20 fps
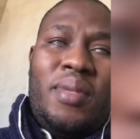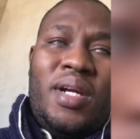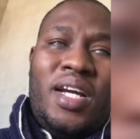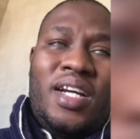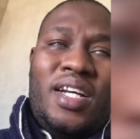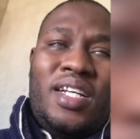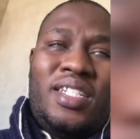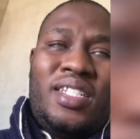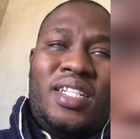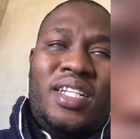
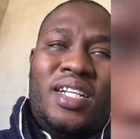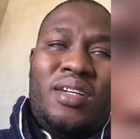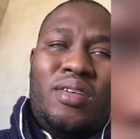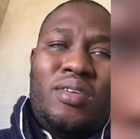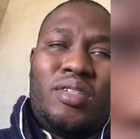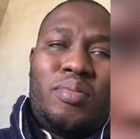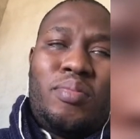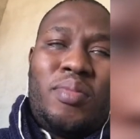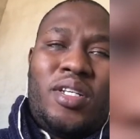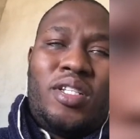Like I said, I
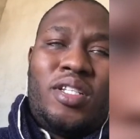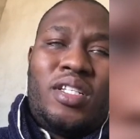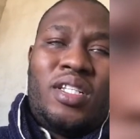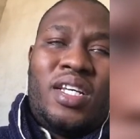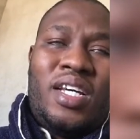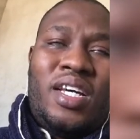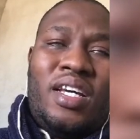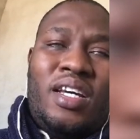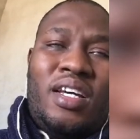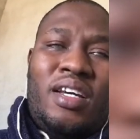lost my
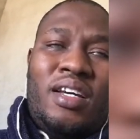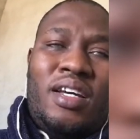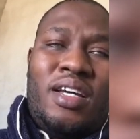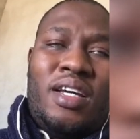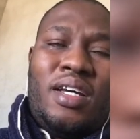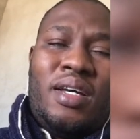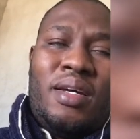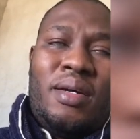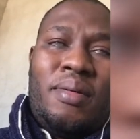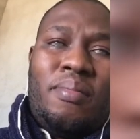
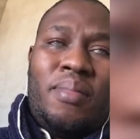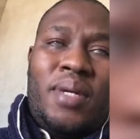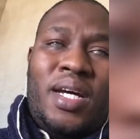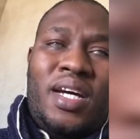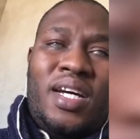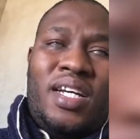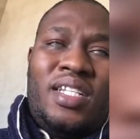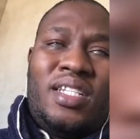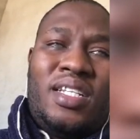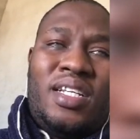
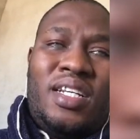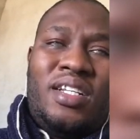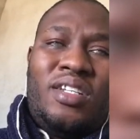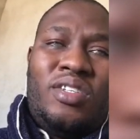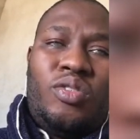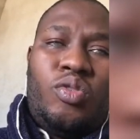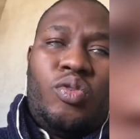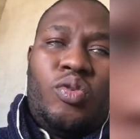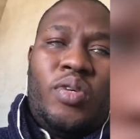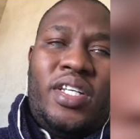eyesight
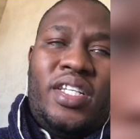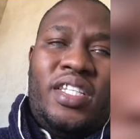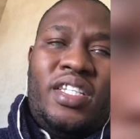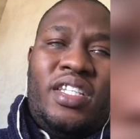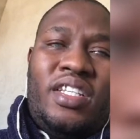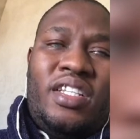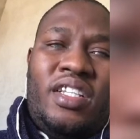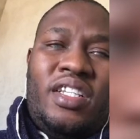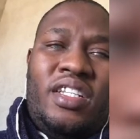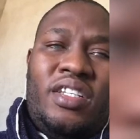in
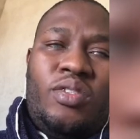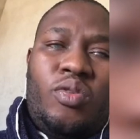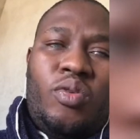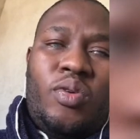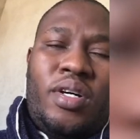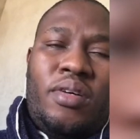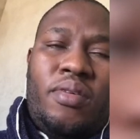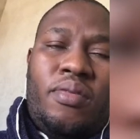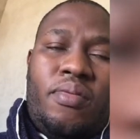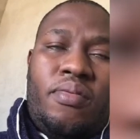
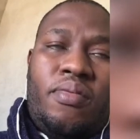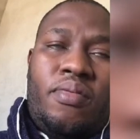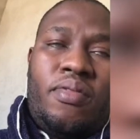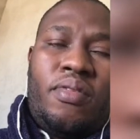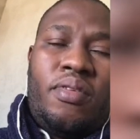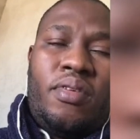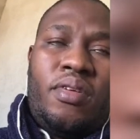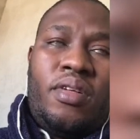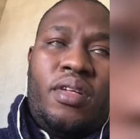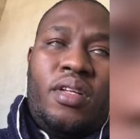2012.
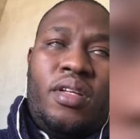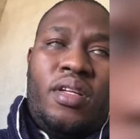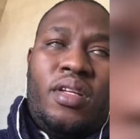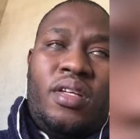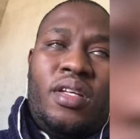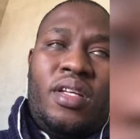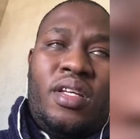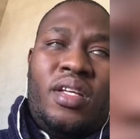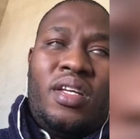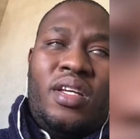
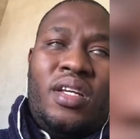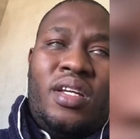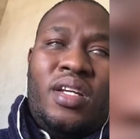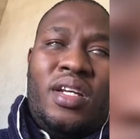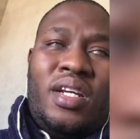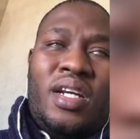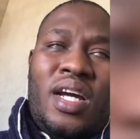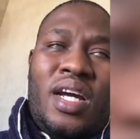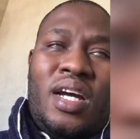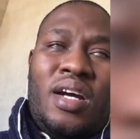
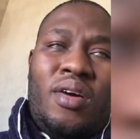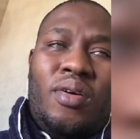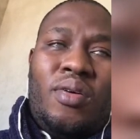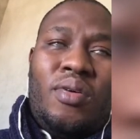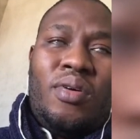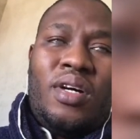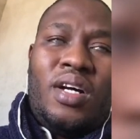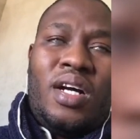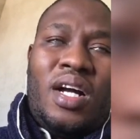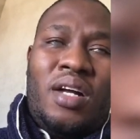
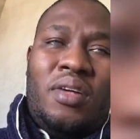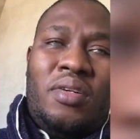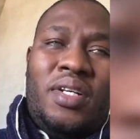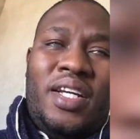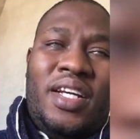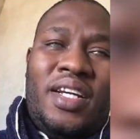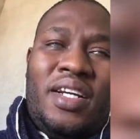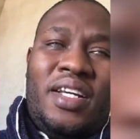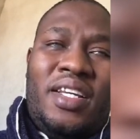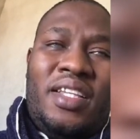Now, I'll
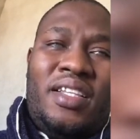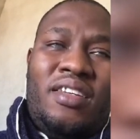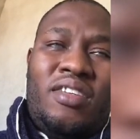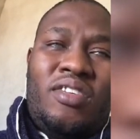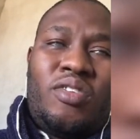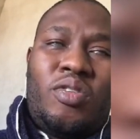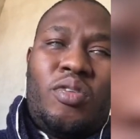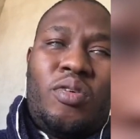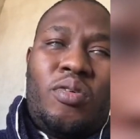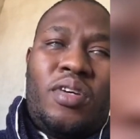narrate the
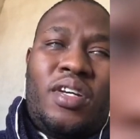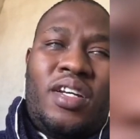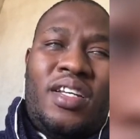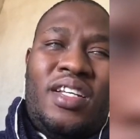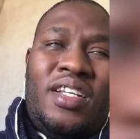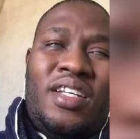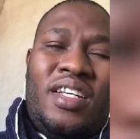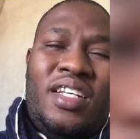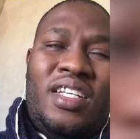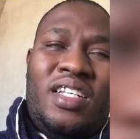
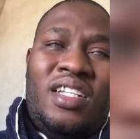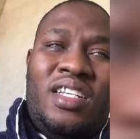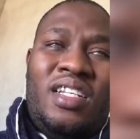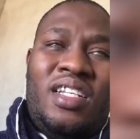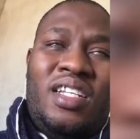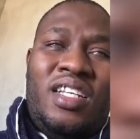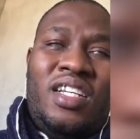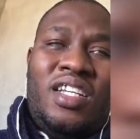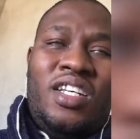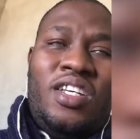story.
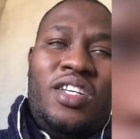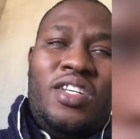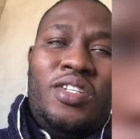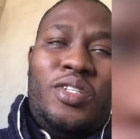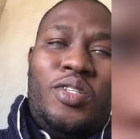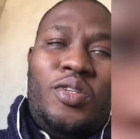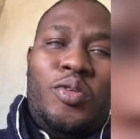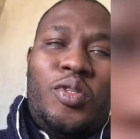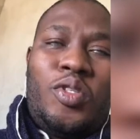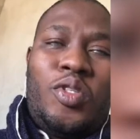
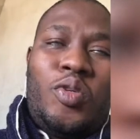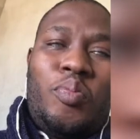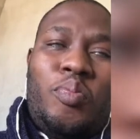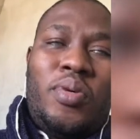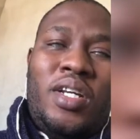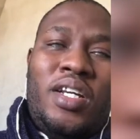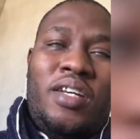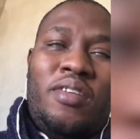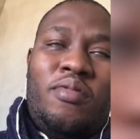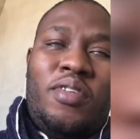Choose to
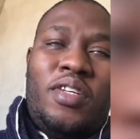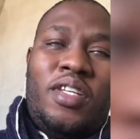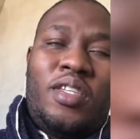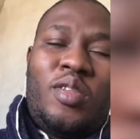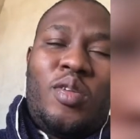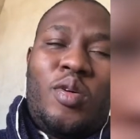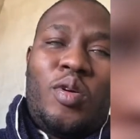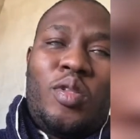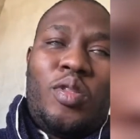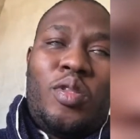believe
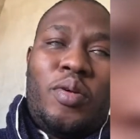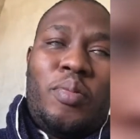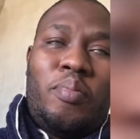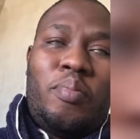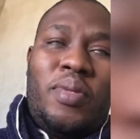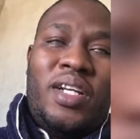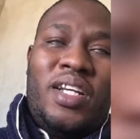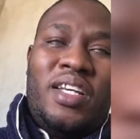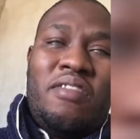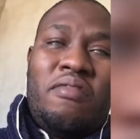it or
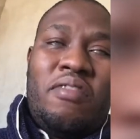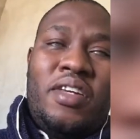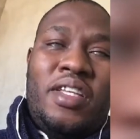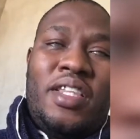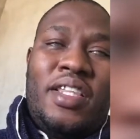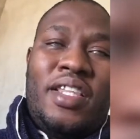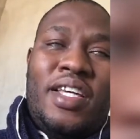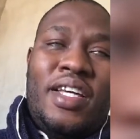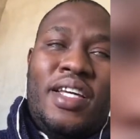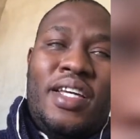don't believe
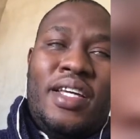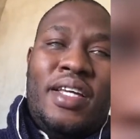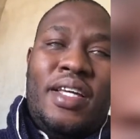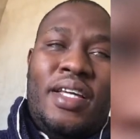it.